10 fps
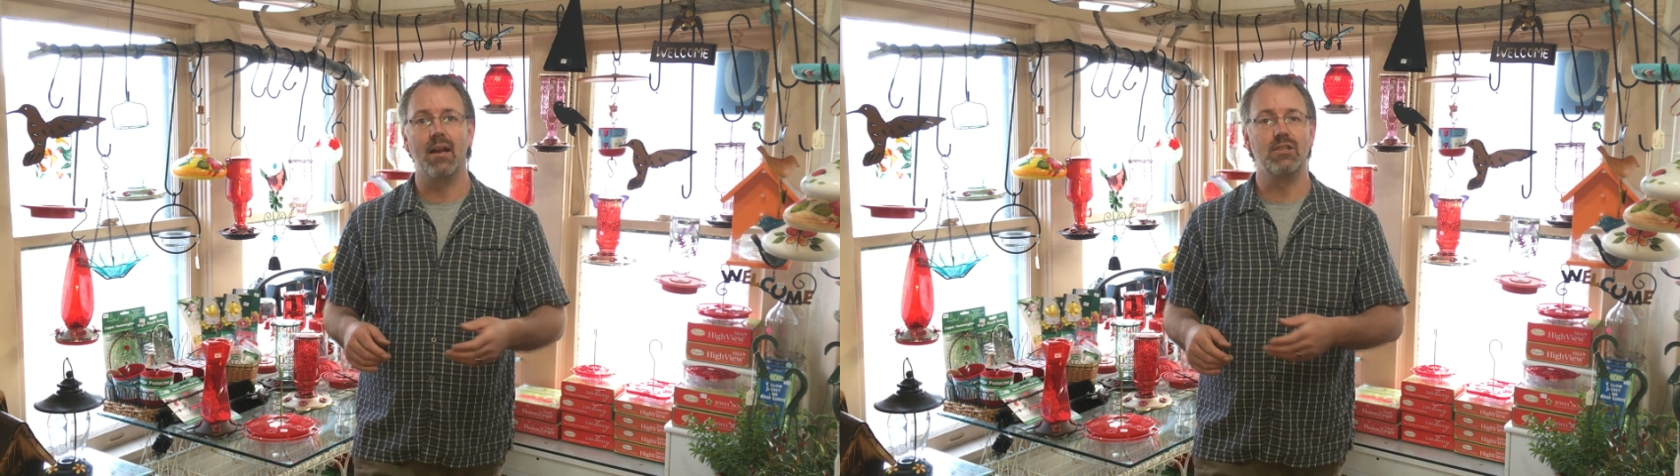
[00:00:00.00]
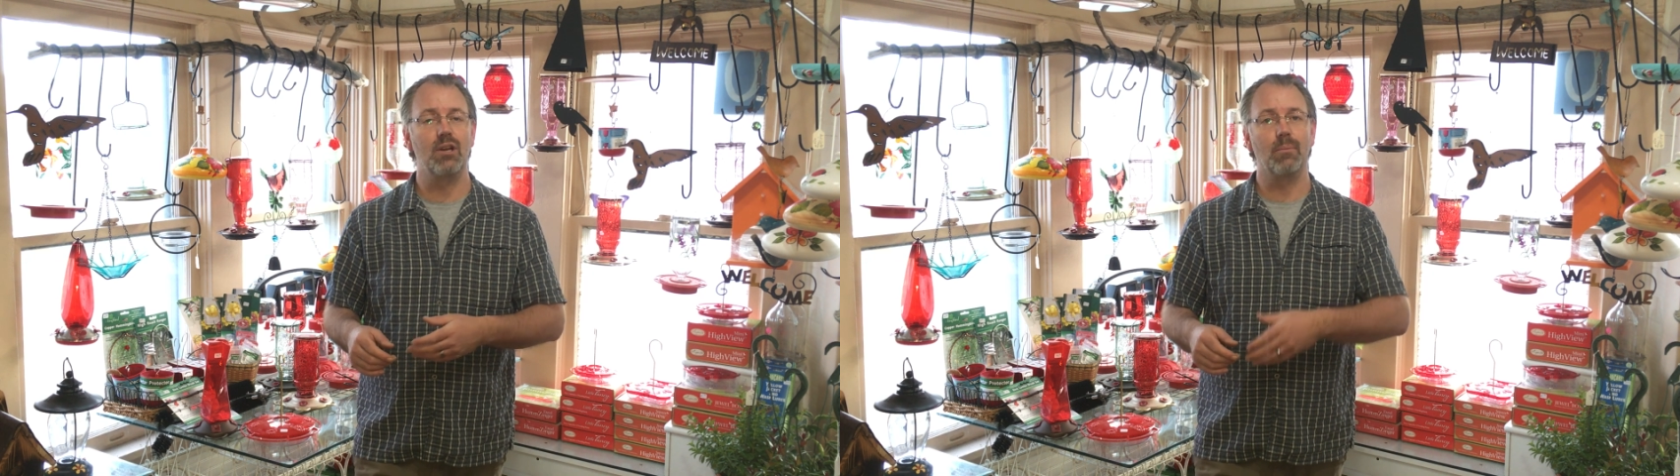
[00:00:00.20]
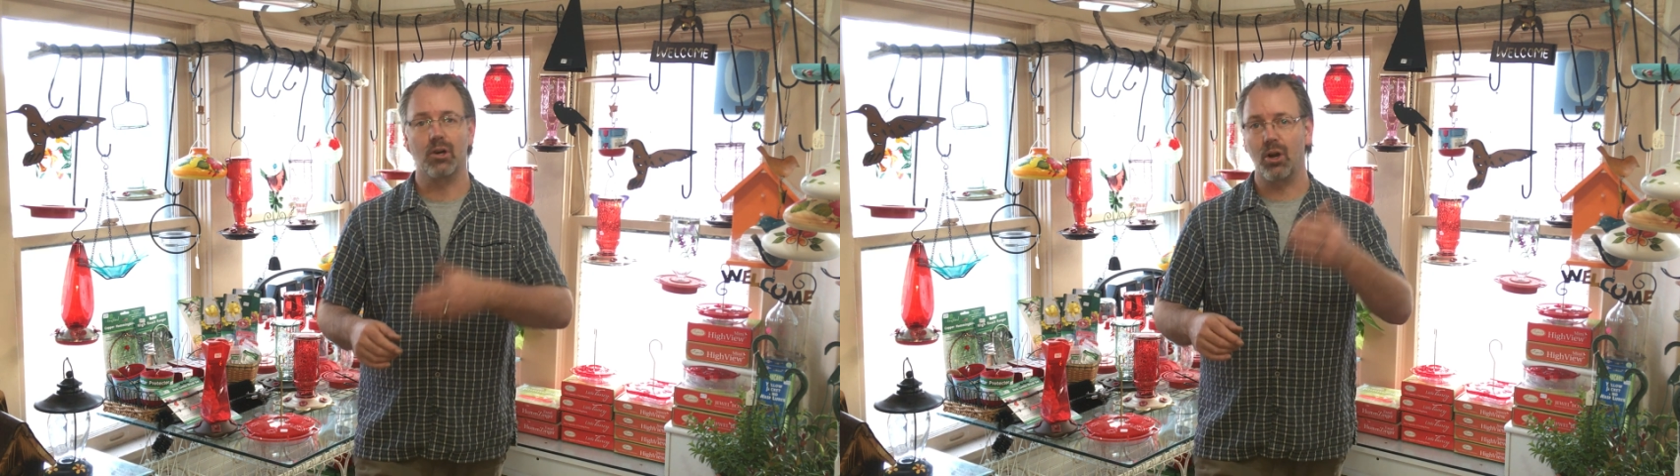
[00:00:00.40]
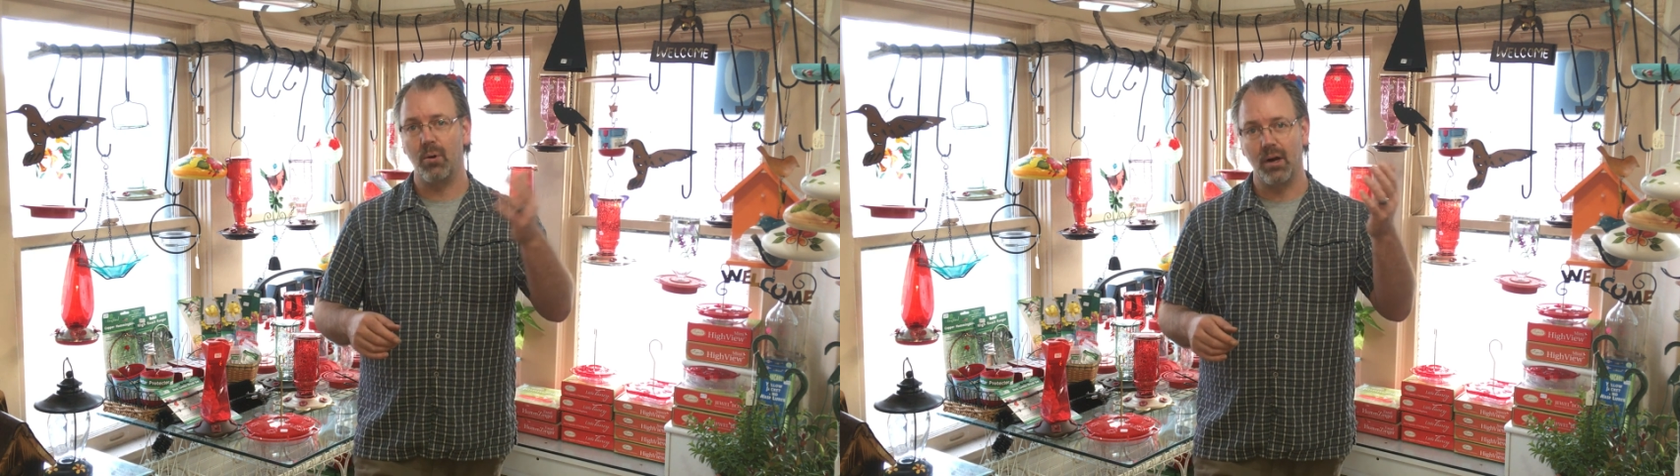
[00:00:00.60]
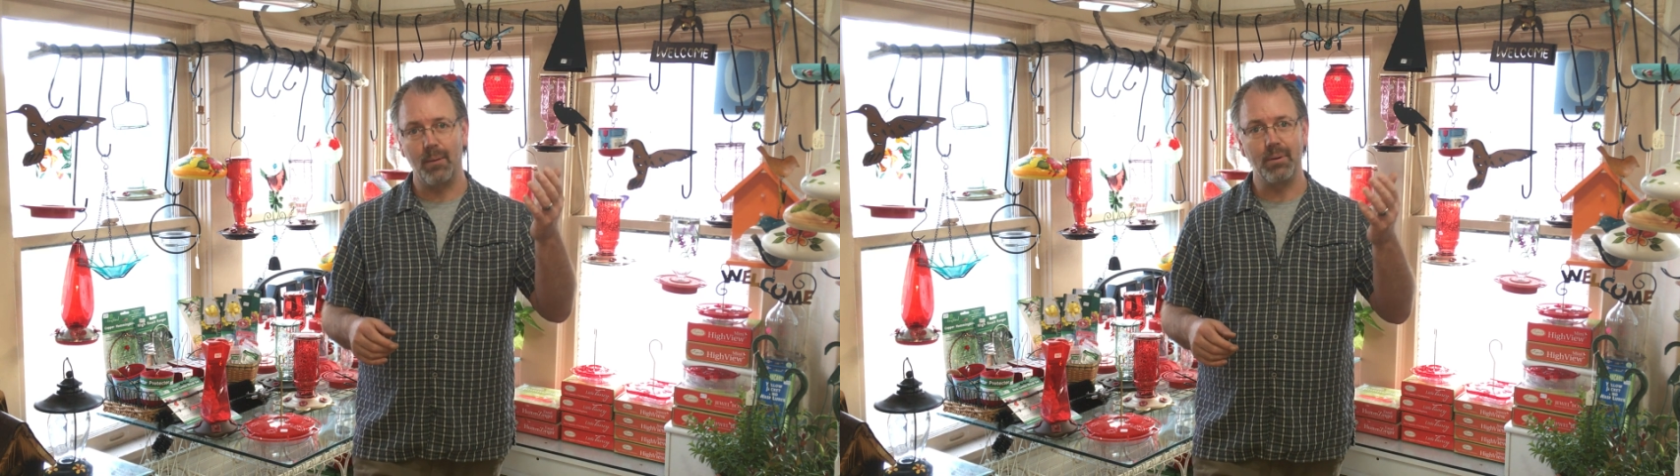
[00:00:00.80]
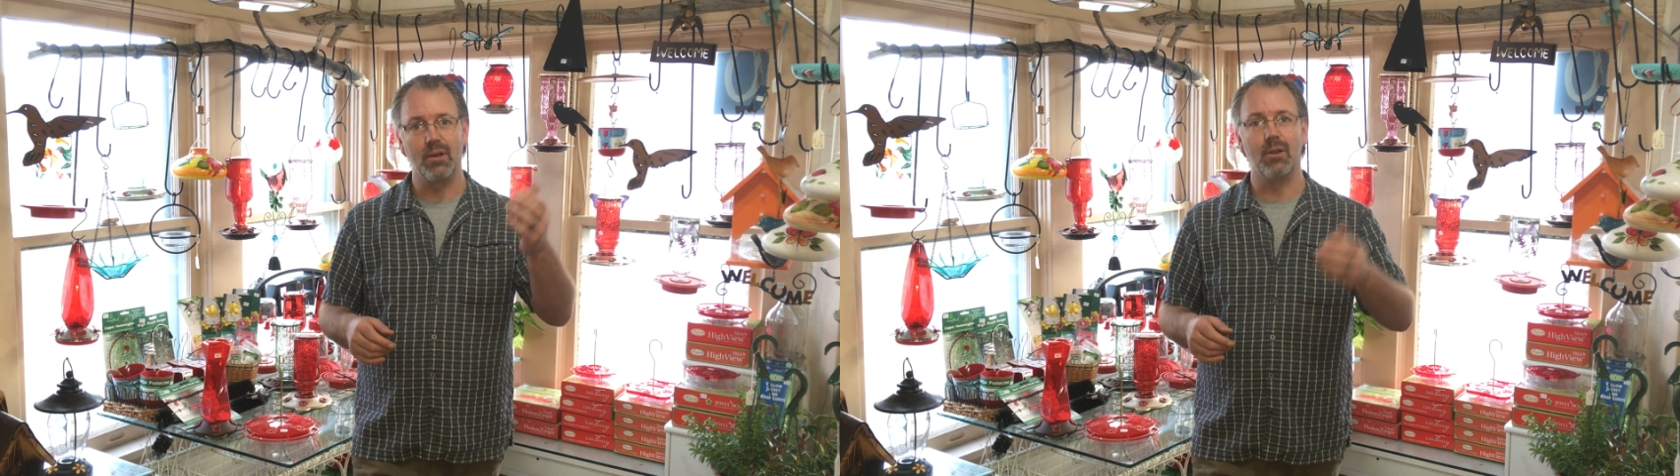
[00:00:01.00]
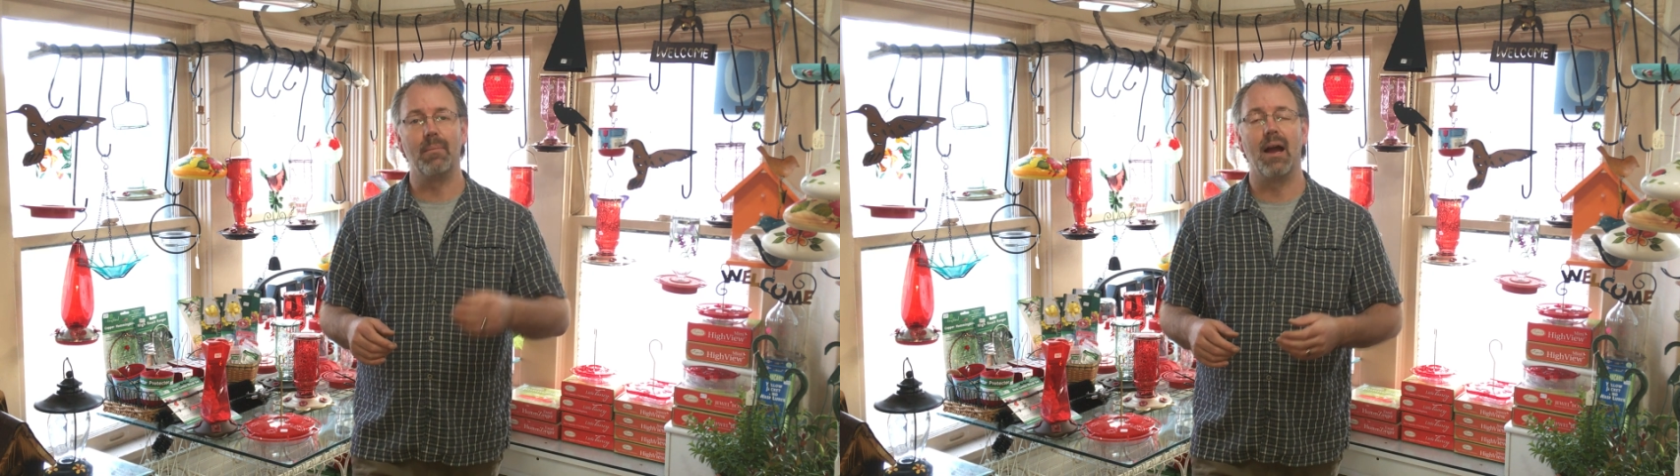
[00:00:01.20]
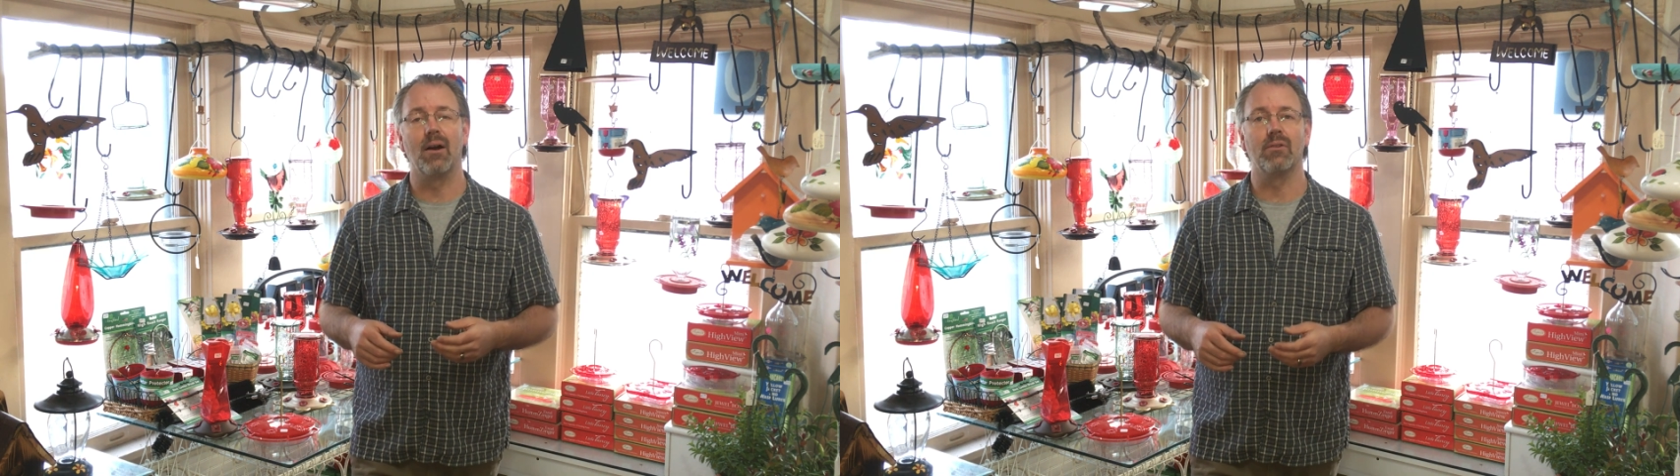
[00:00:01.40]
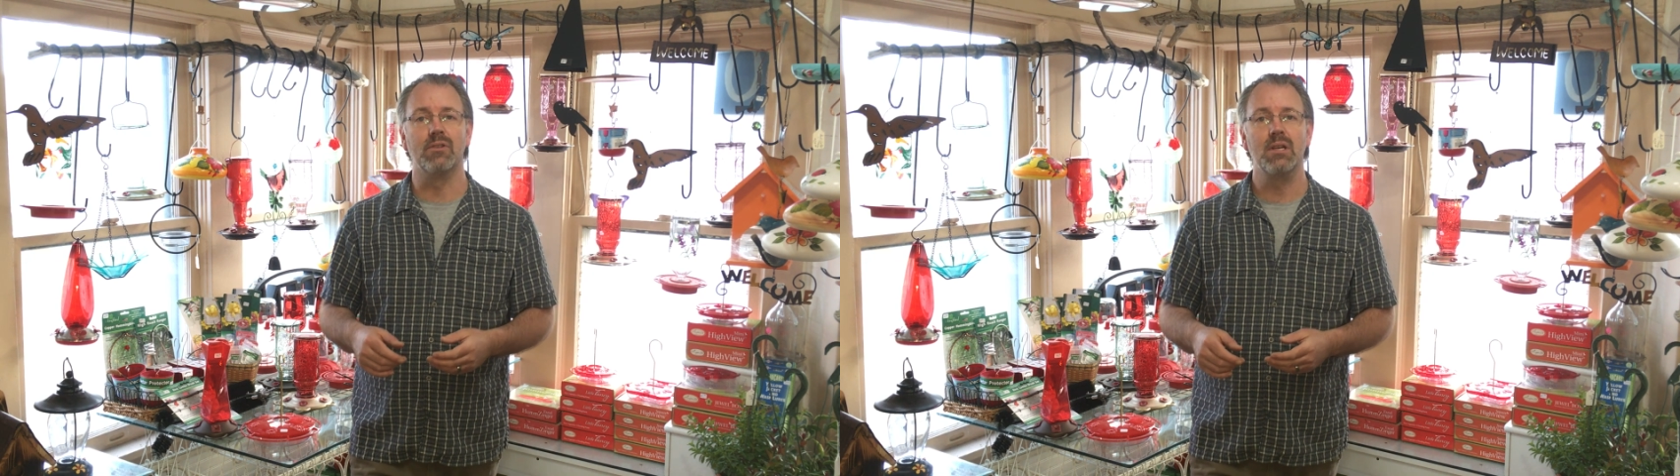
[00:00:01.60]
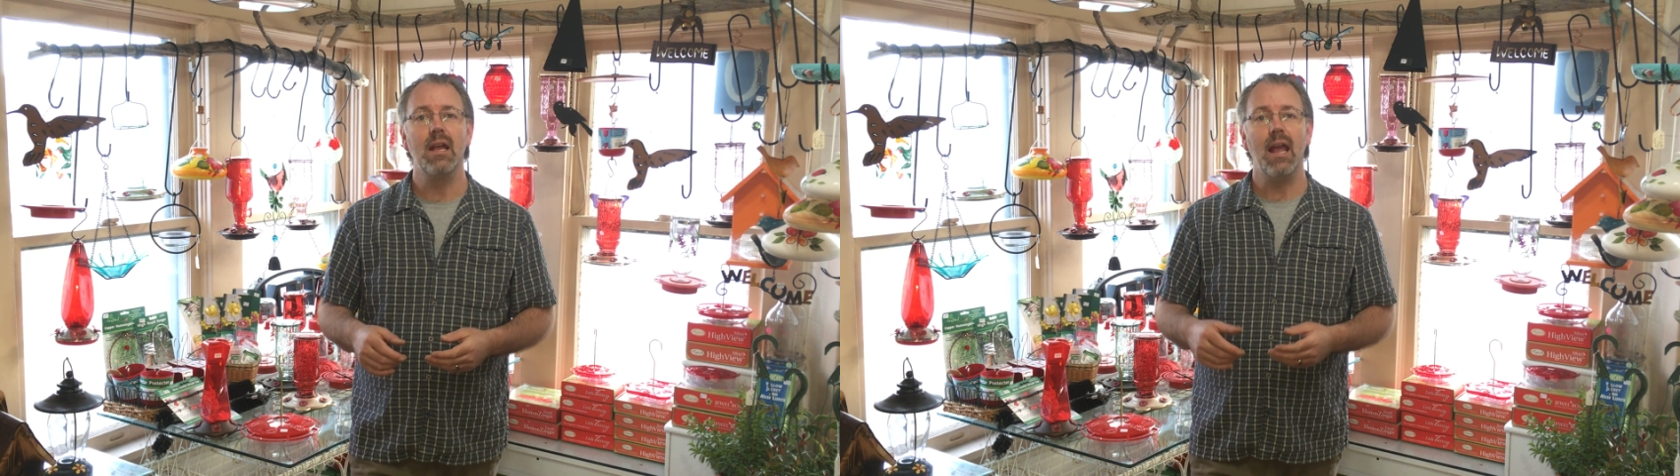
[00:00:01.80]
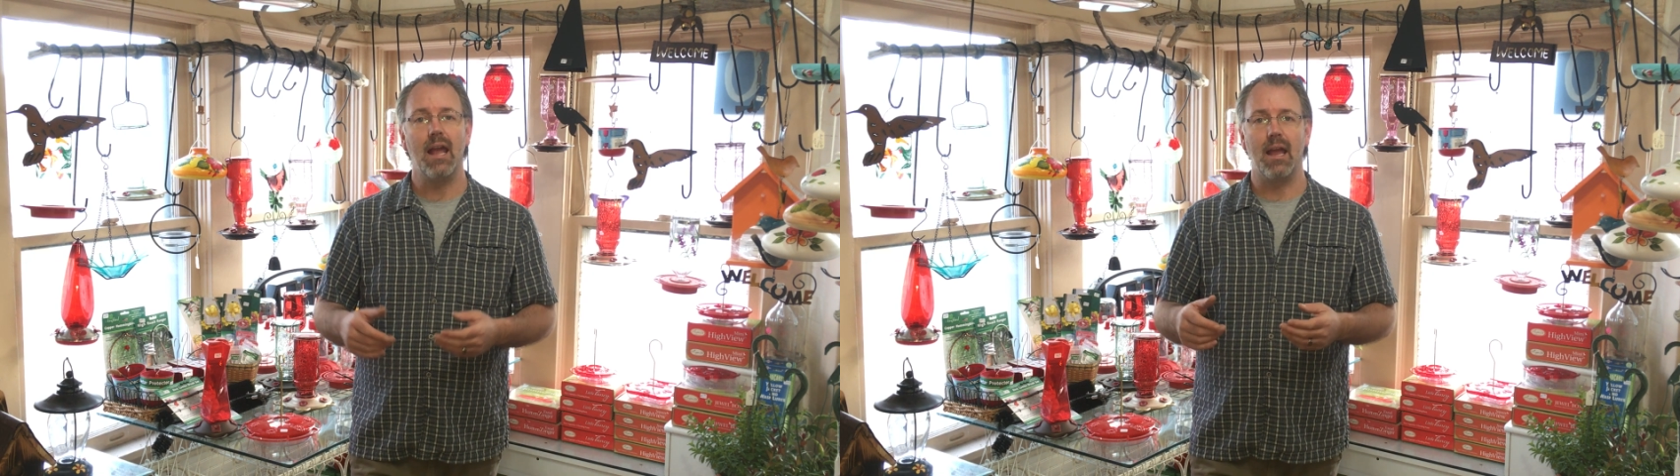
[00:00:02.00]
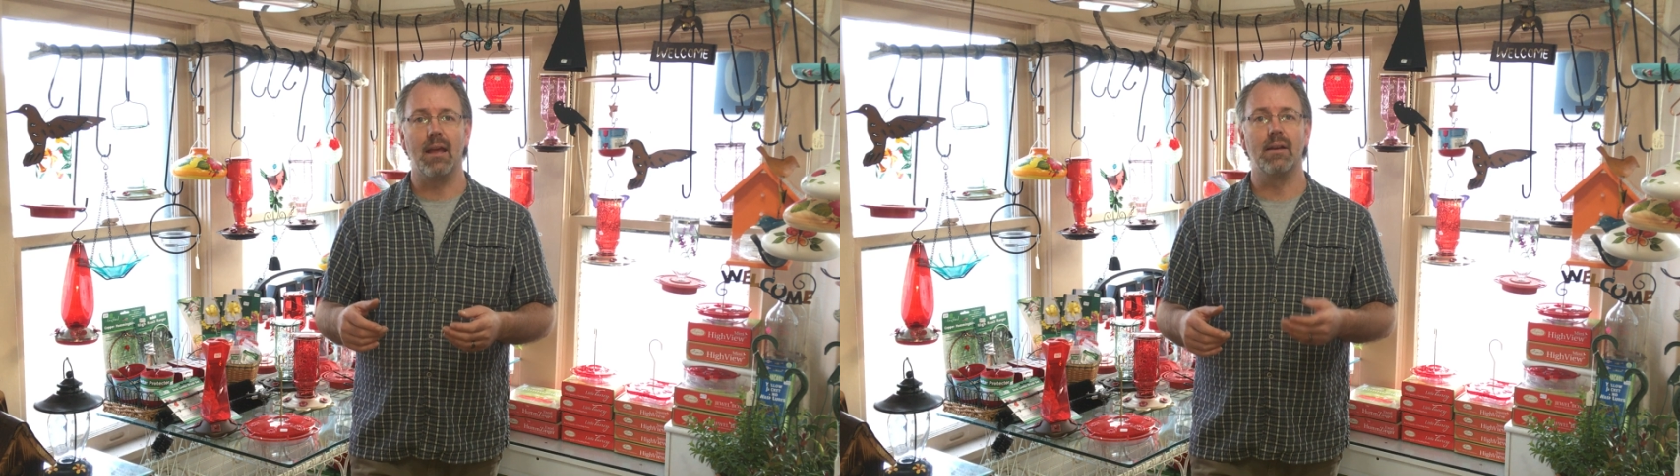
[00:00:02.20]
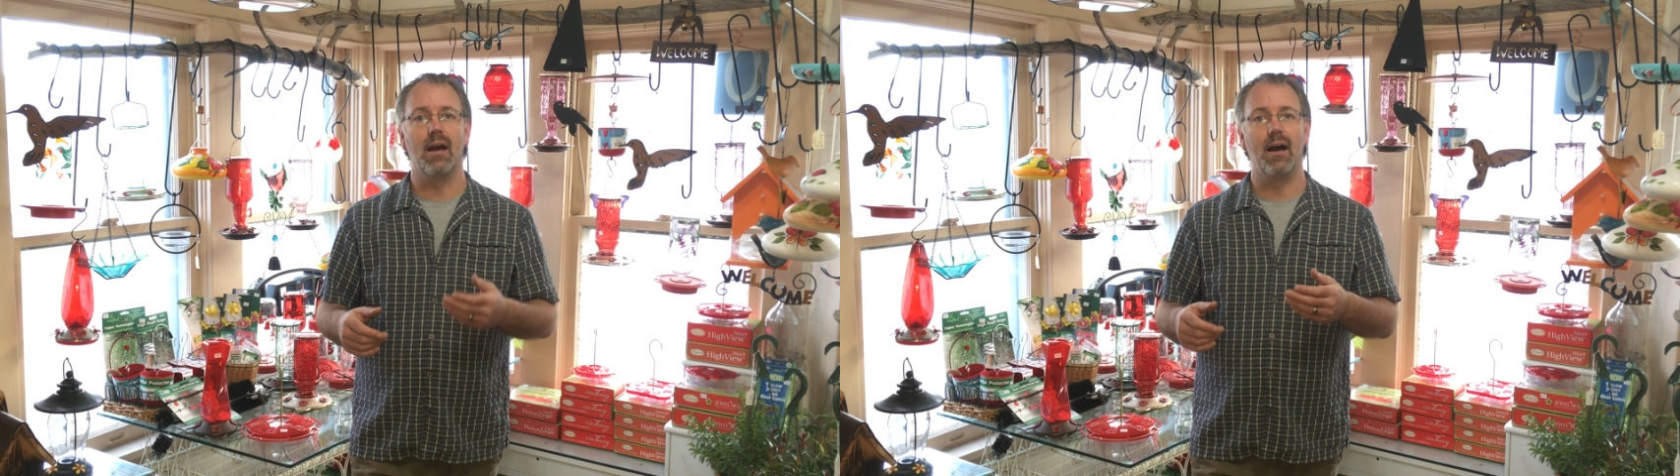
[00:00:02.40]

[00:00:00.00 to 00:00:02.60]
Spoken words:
some are going up into the mountains, and